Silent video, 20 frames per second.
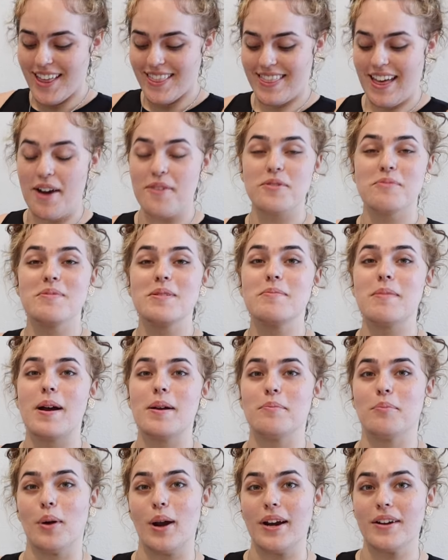That would be
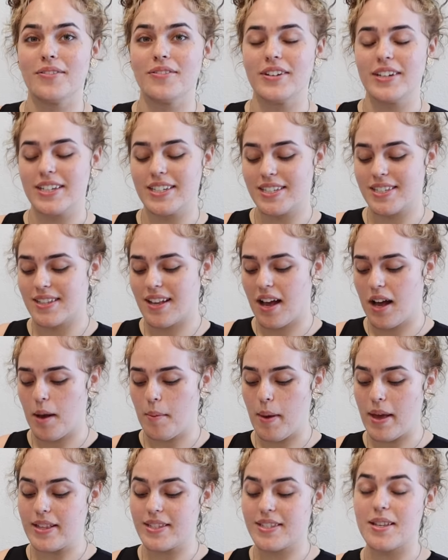my breakfast,
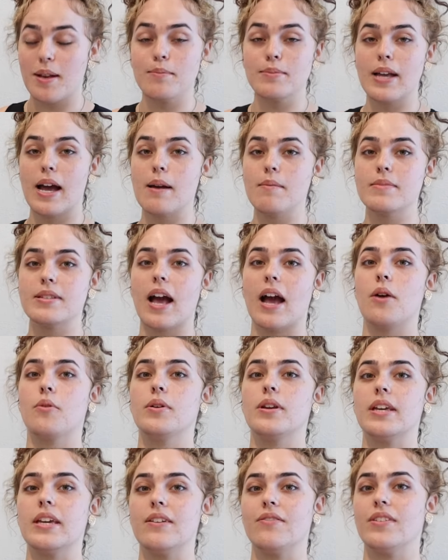um, and sometimes I
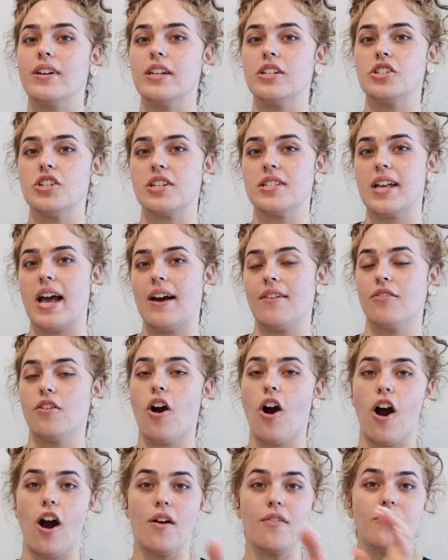would even just have
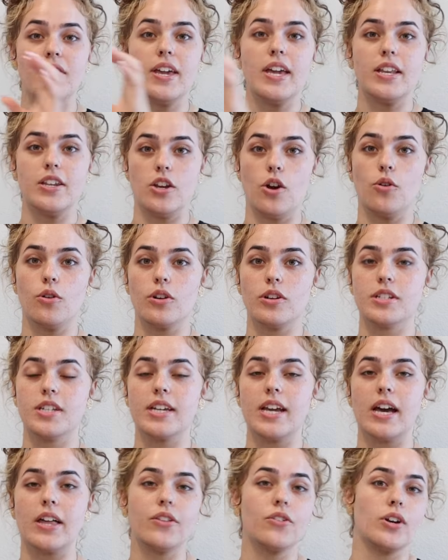coffee and yogurt
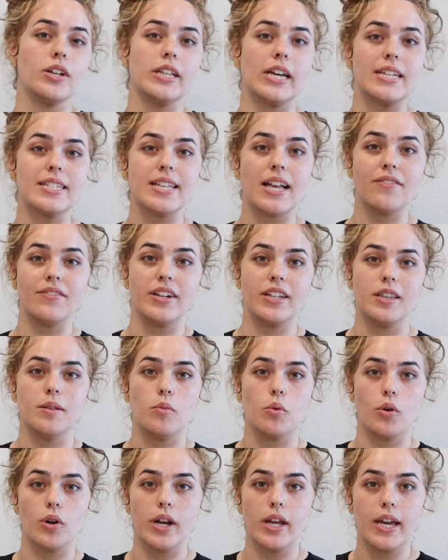together at like 7 in the
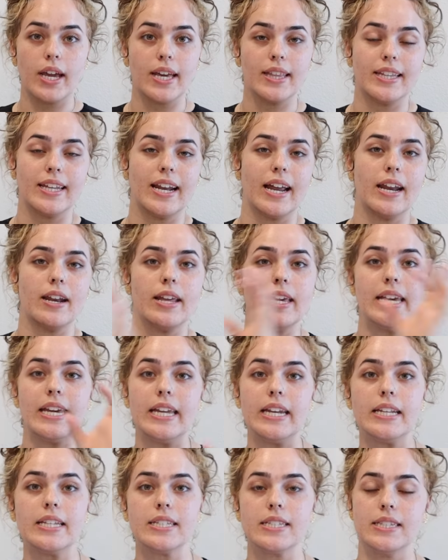morning, and then I'd
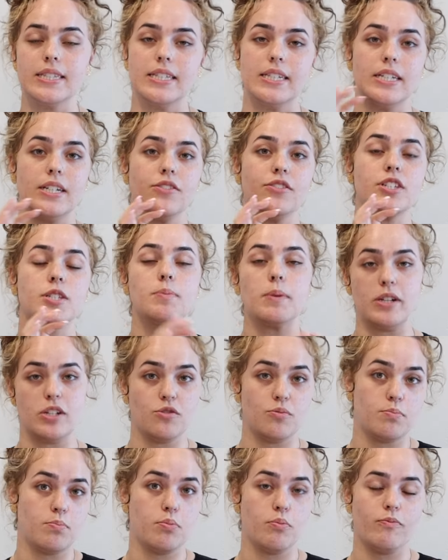eat the spinach
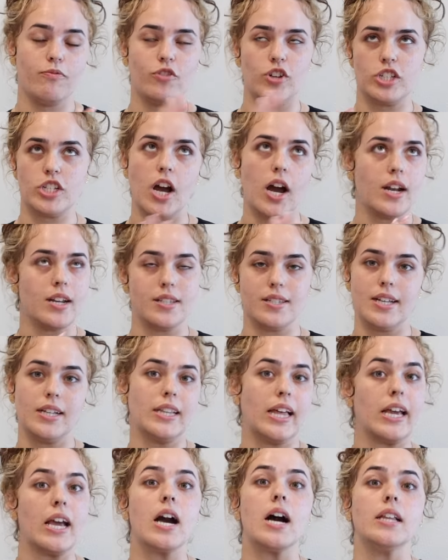frittatas at
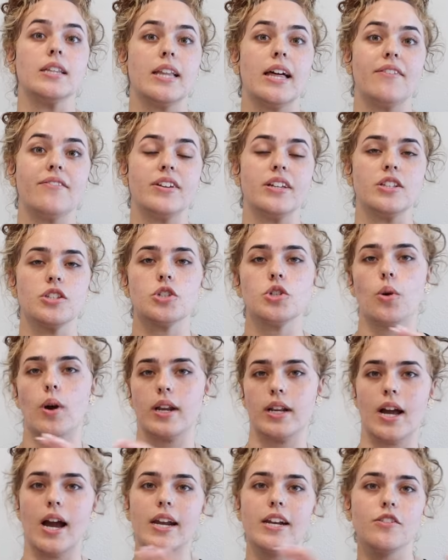like 11. So I
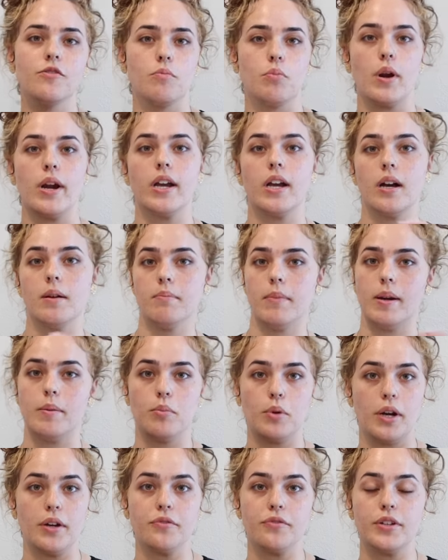would kind of break up my
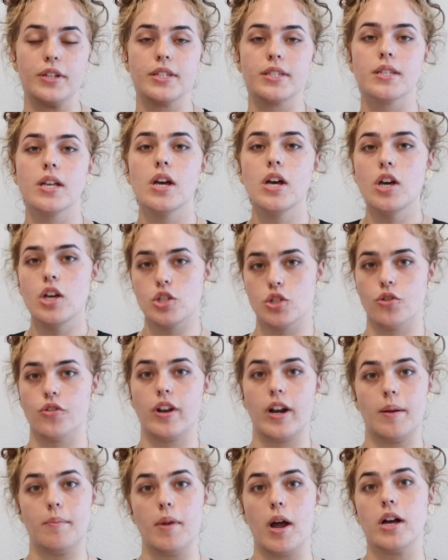breakfast so
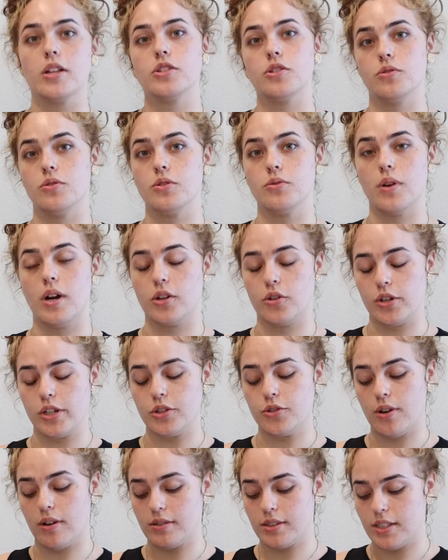that I'm not too, too hungry
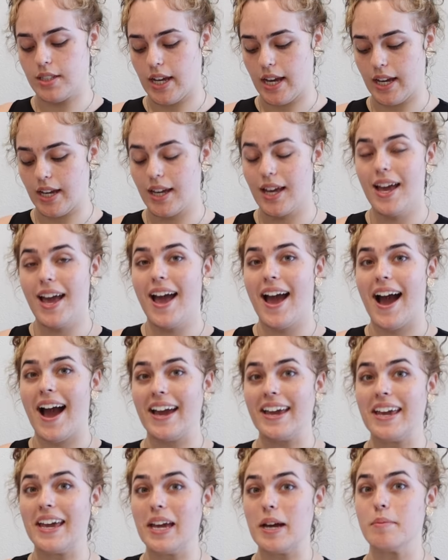throughout the day.
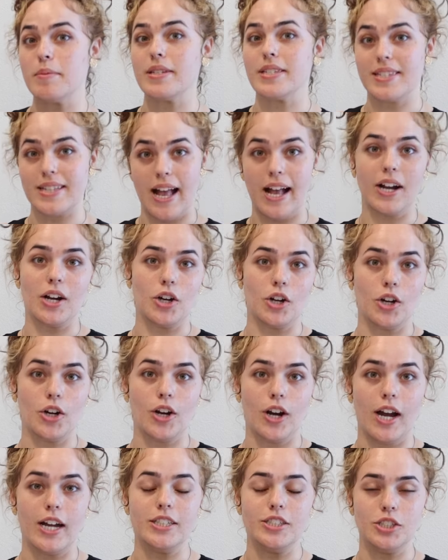I am a
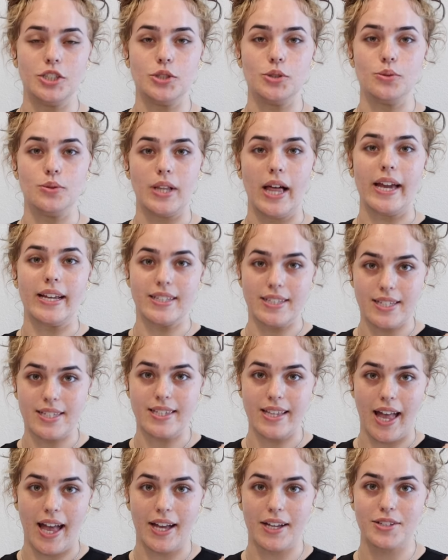snacker. I do like to
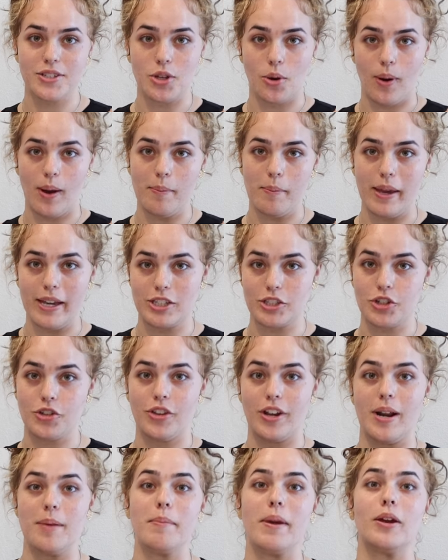snack. So I make sure
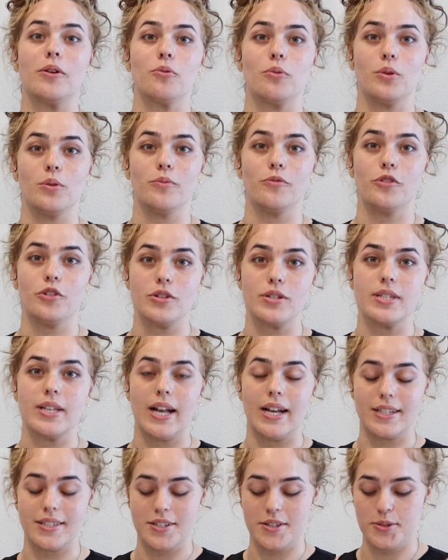that I make room for
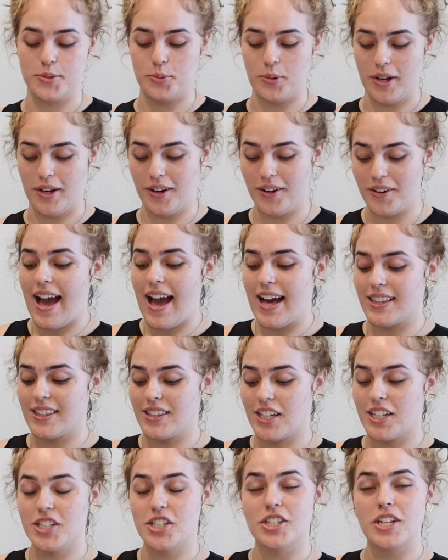snacks as well. At
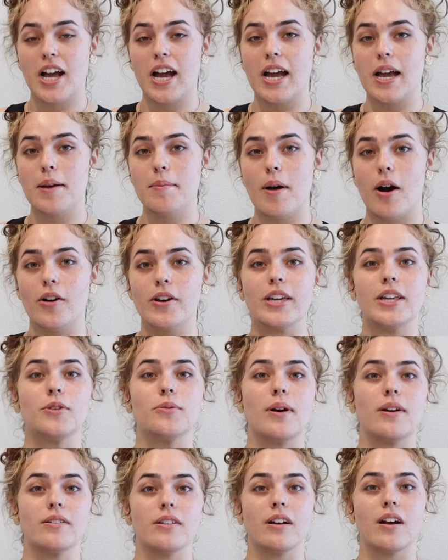lunchtime, I'll eat
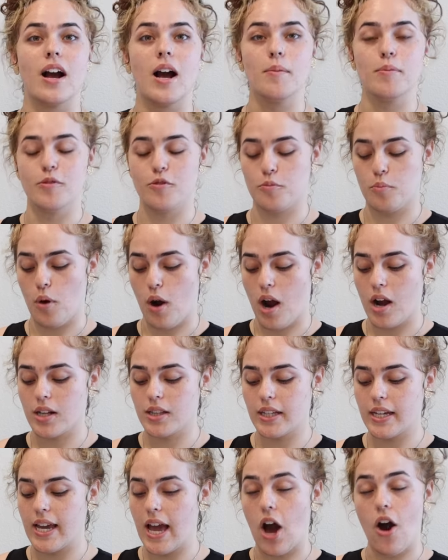around a cup of
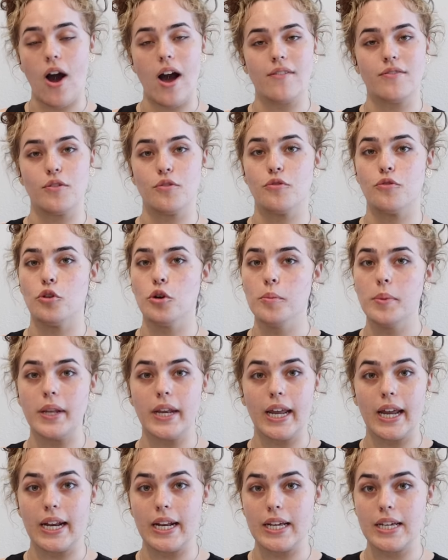broccoli. I'll have a full
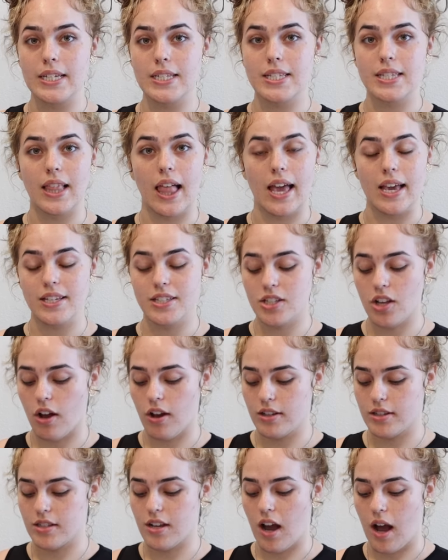banana sliced
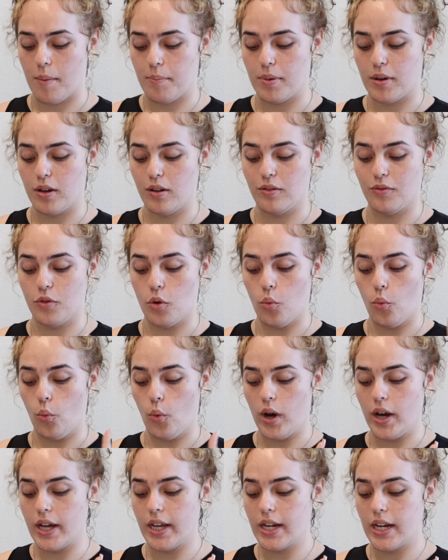on top of
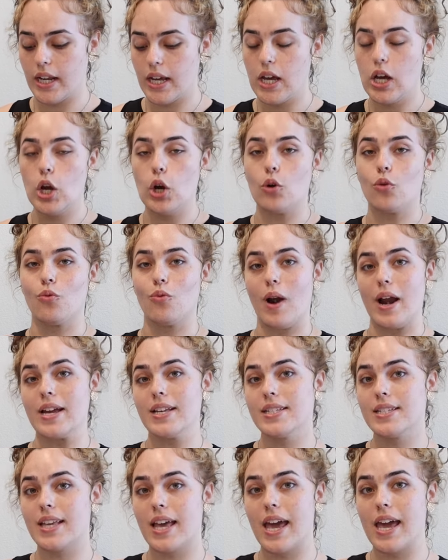one
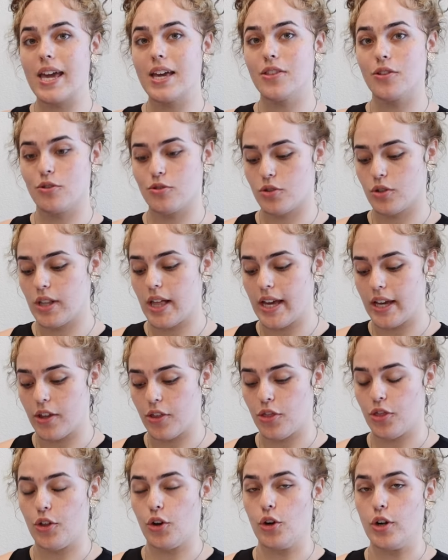rice cake. Those are
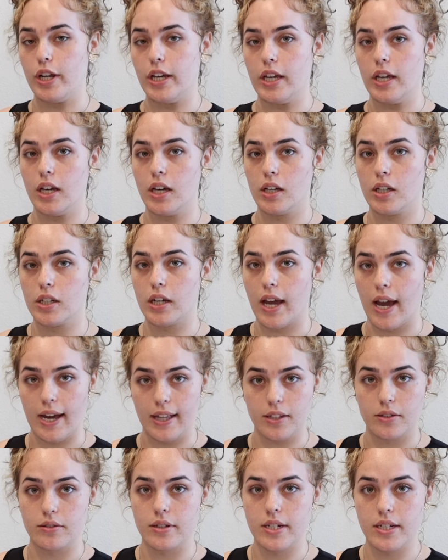like 30
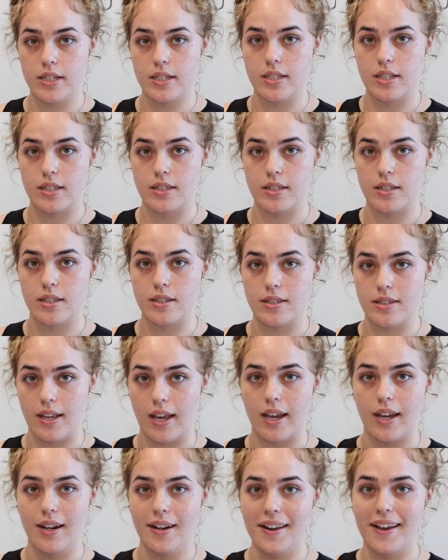calories. It's
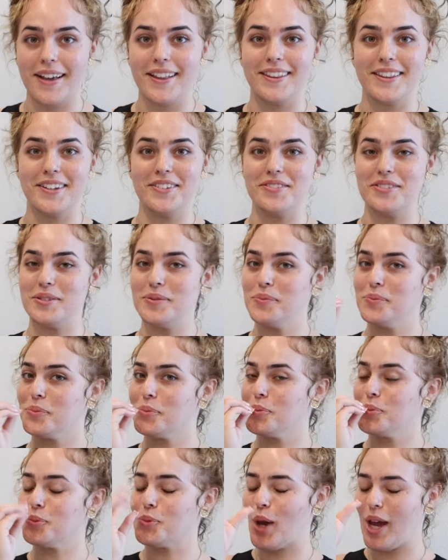insane. I love
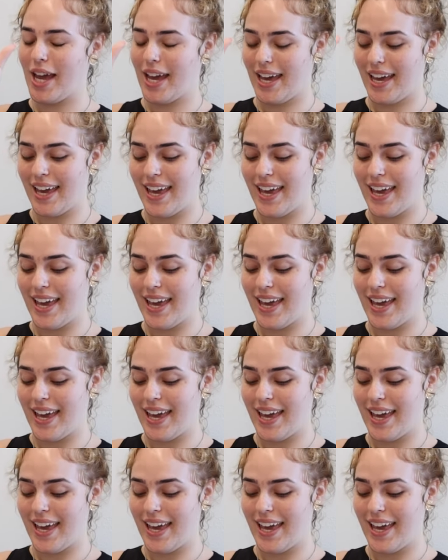them. Mm.